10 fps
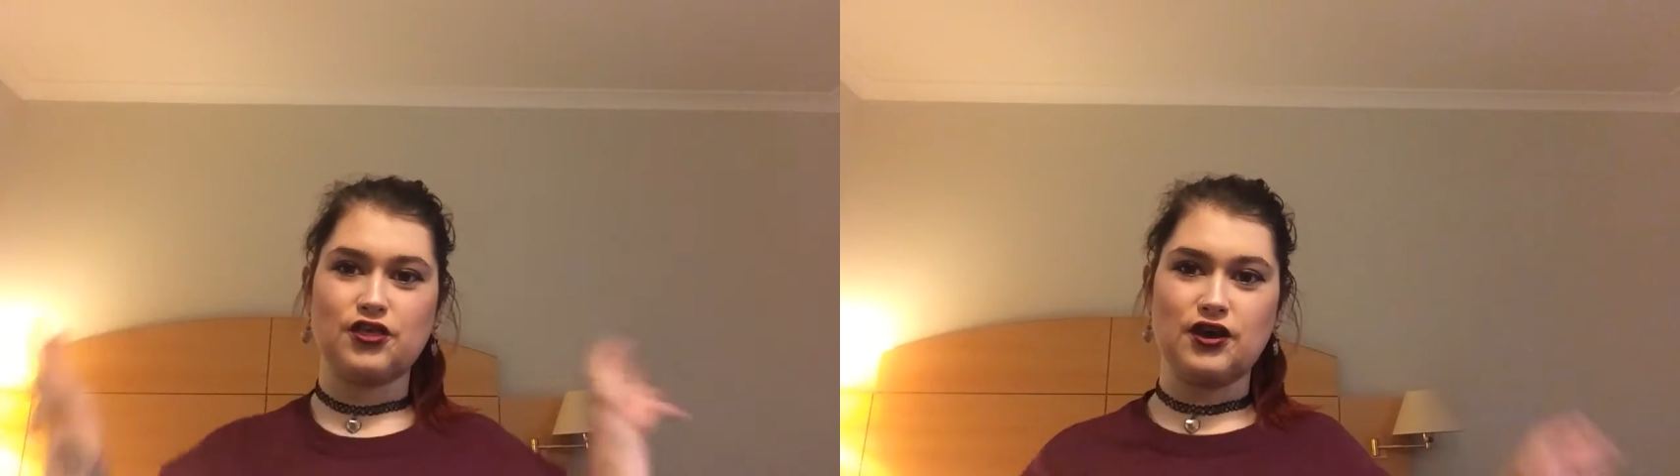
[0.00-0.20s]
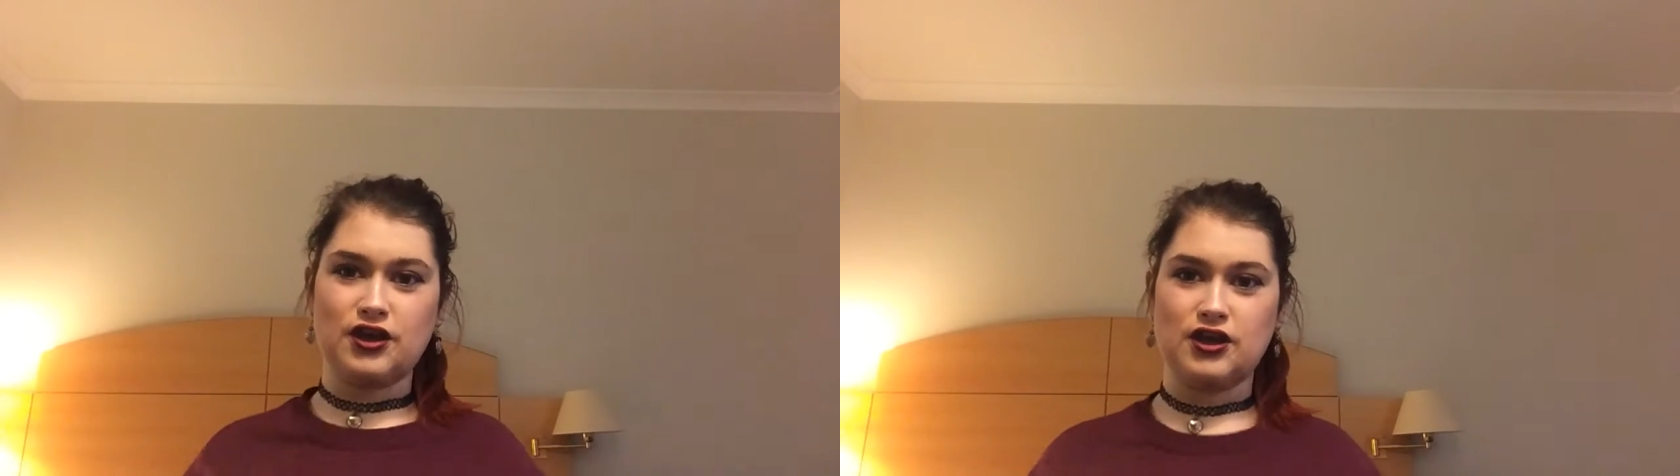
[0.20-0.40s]

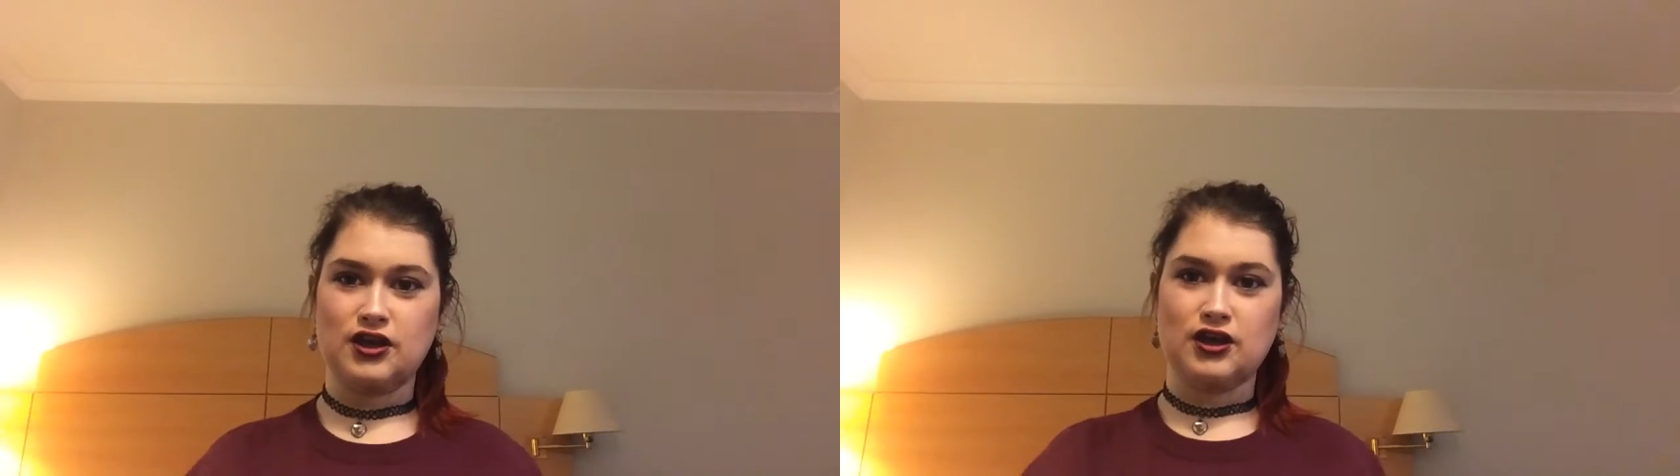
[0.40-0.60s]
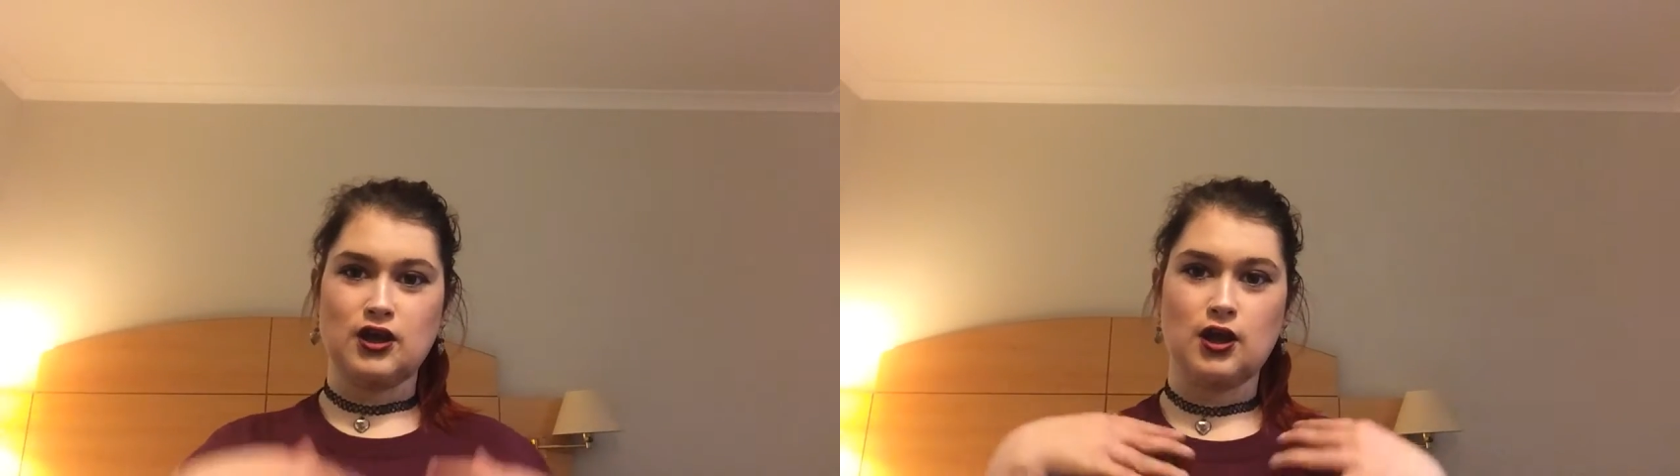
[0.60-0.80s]

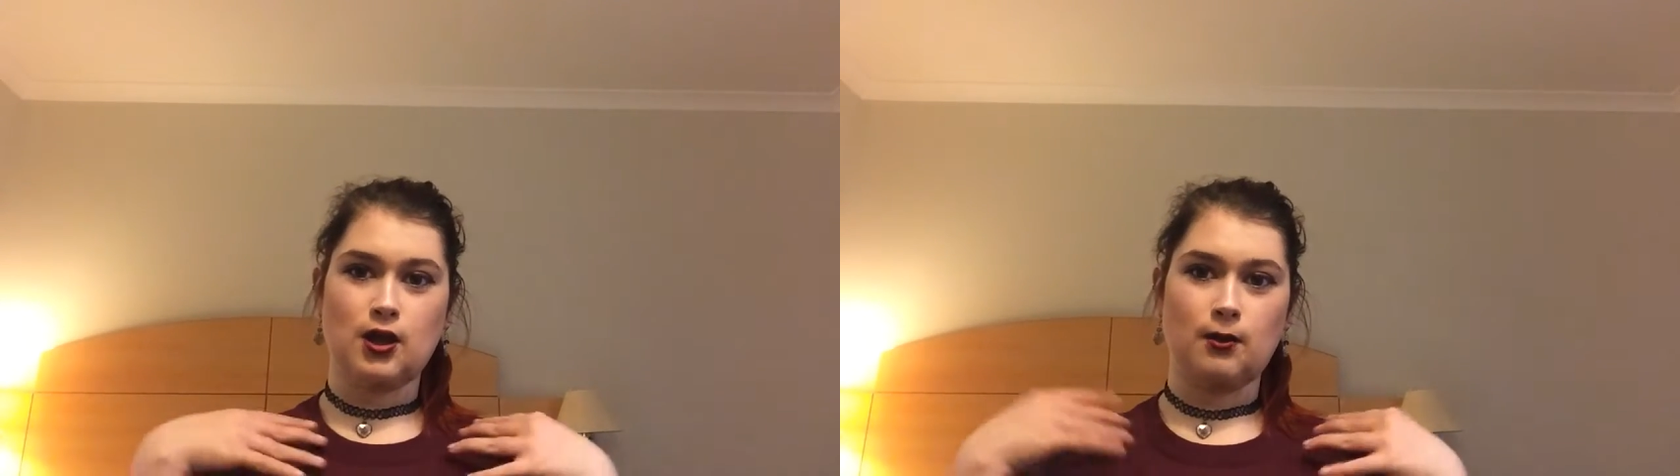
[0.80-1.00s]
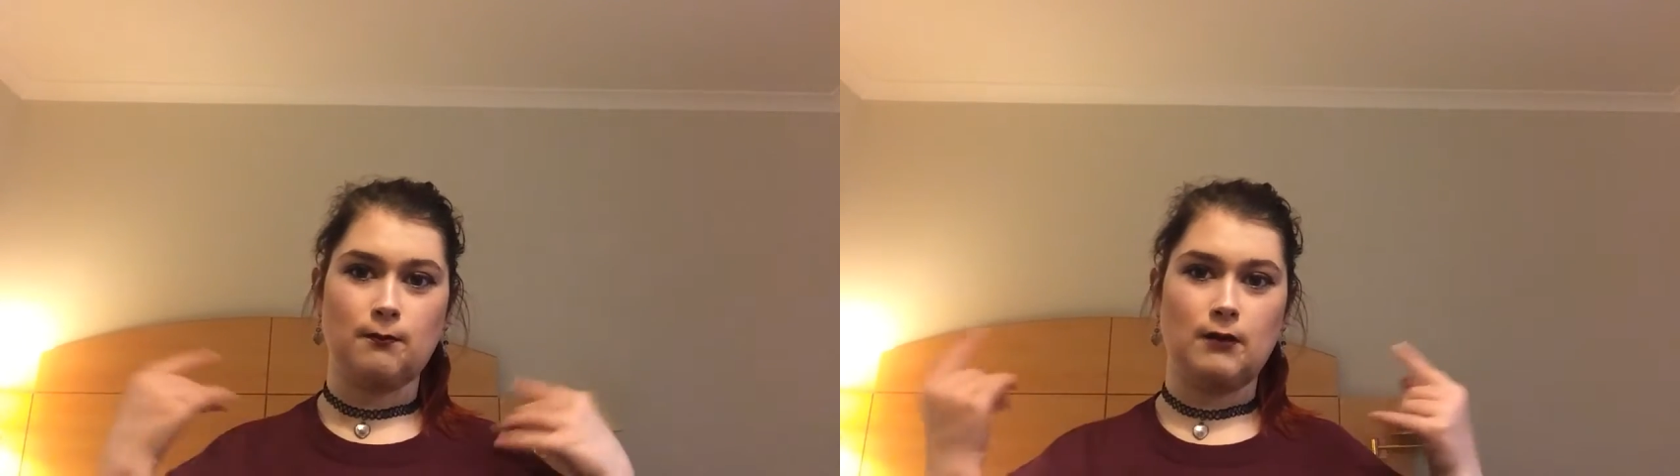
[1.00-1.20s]
thingy,
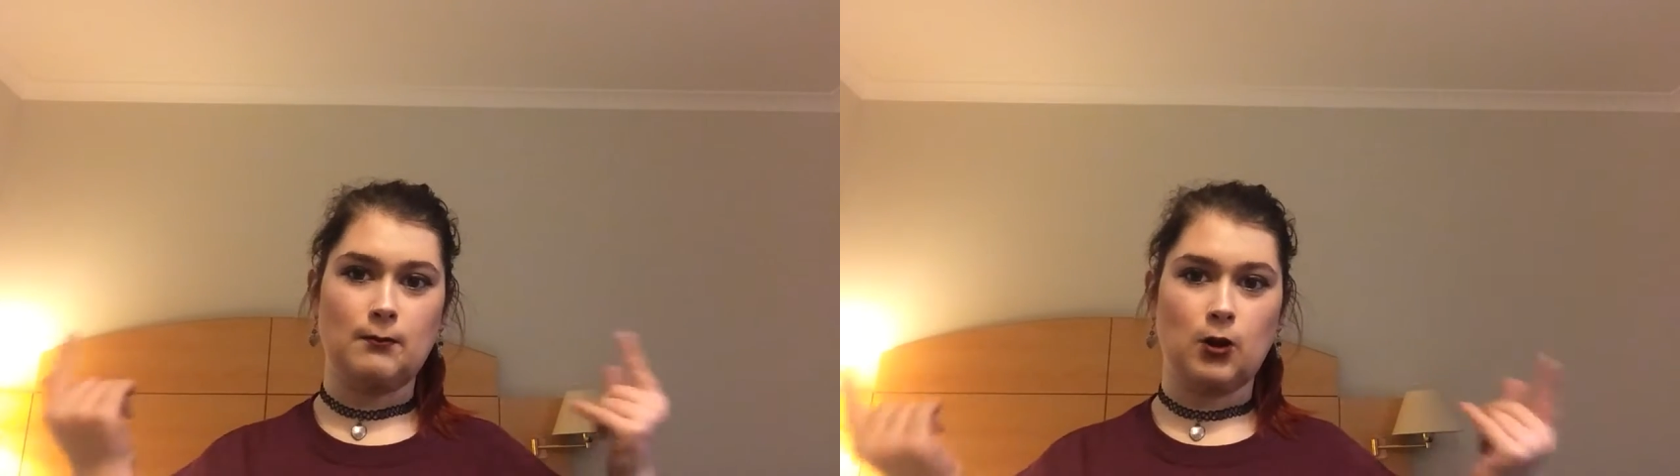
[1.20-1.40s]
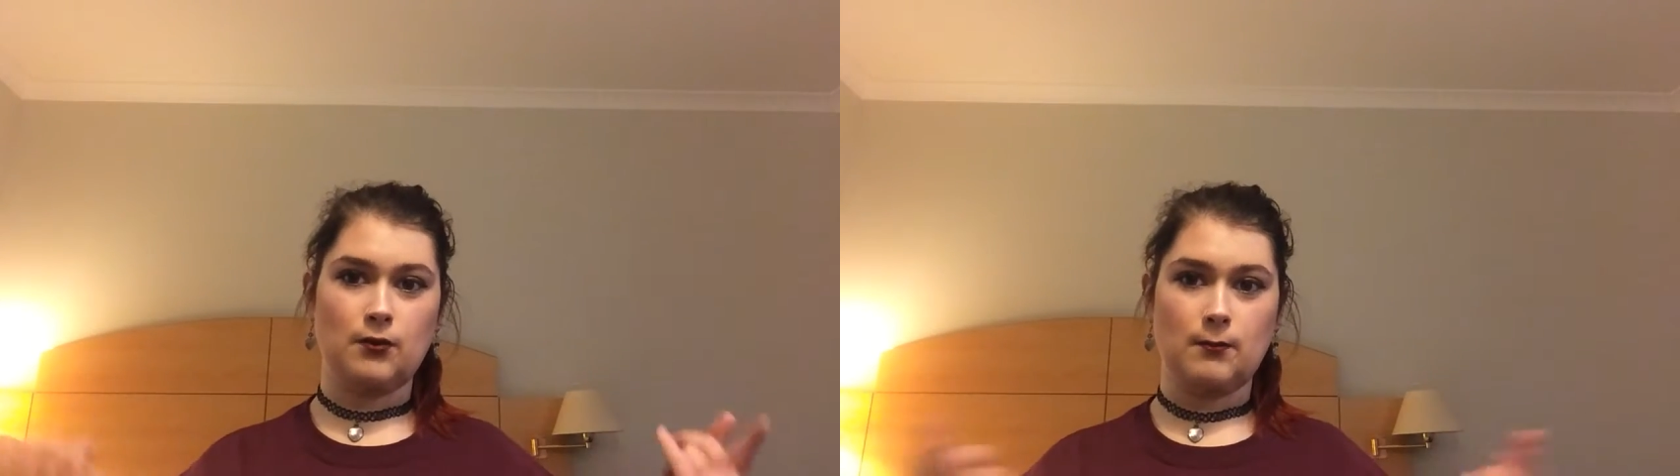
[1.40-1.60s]
my
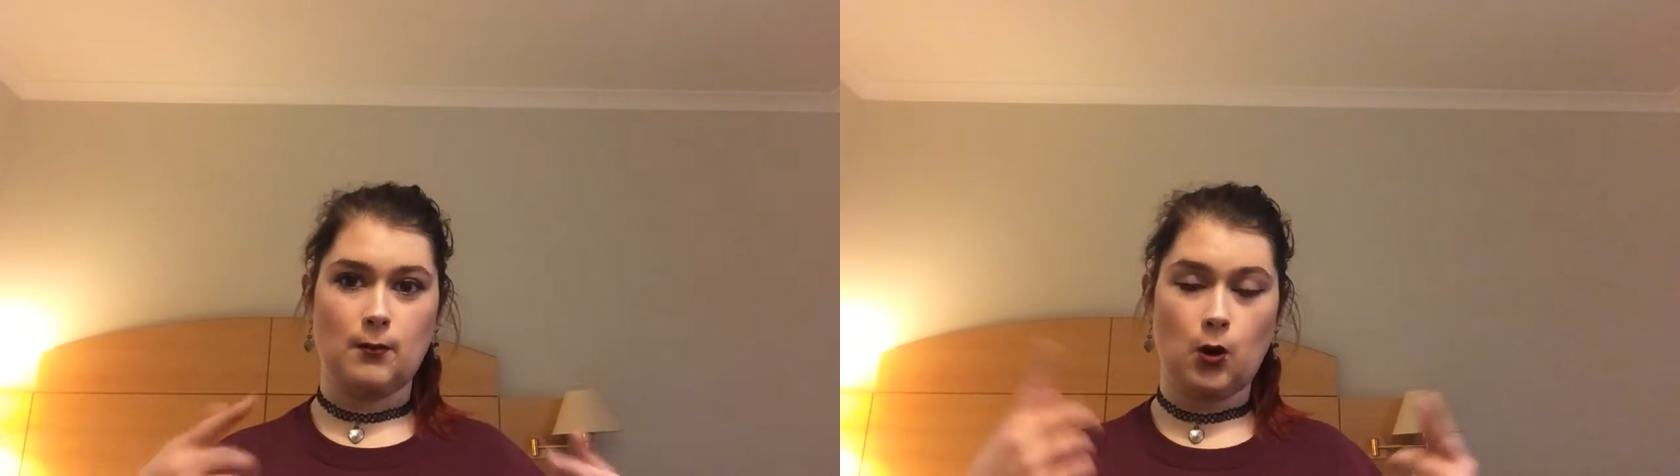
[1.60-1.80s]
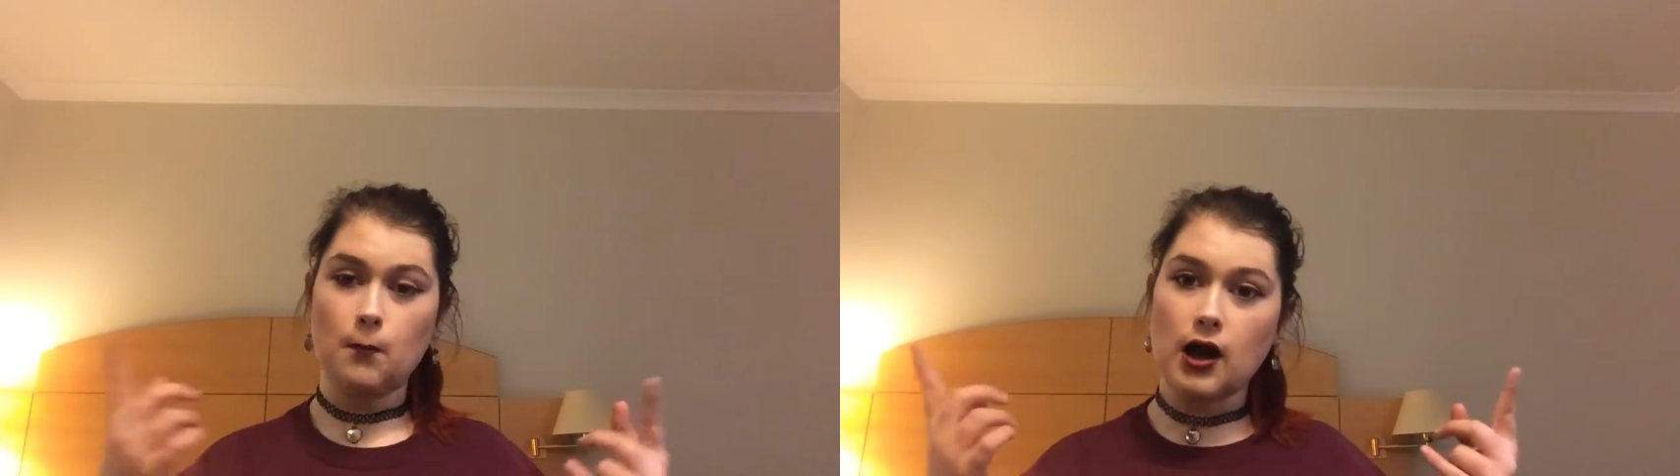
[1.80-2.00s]
bobby, my
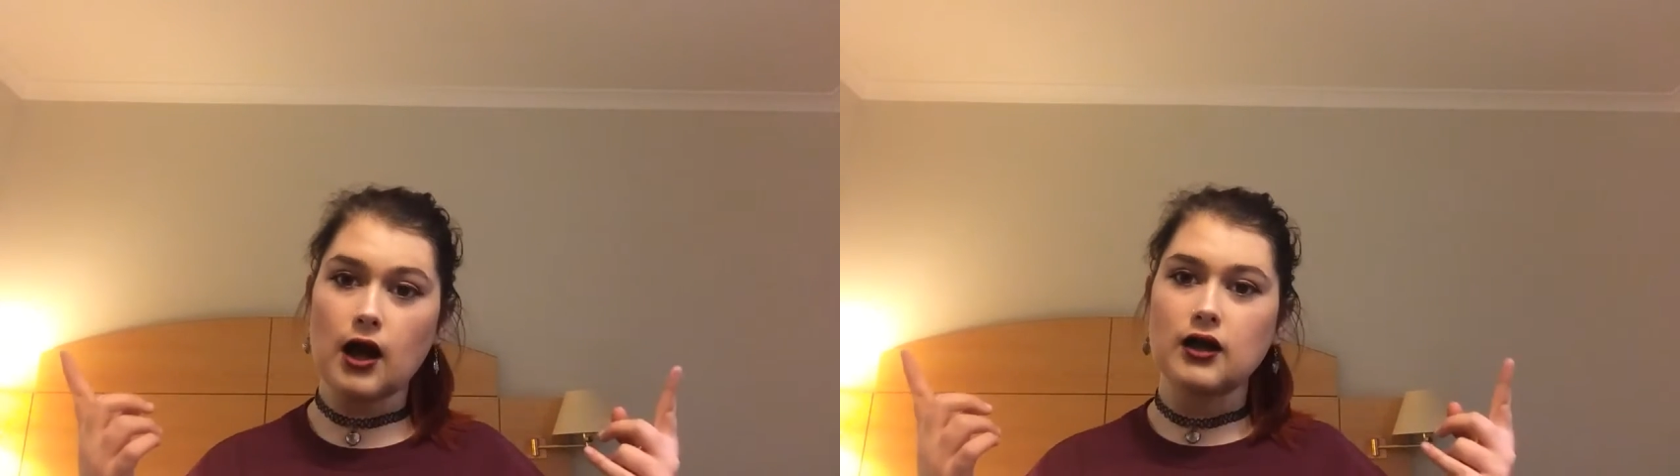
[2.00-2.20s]
bob.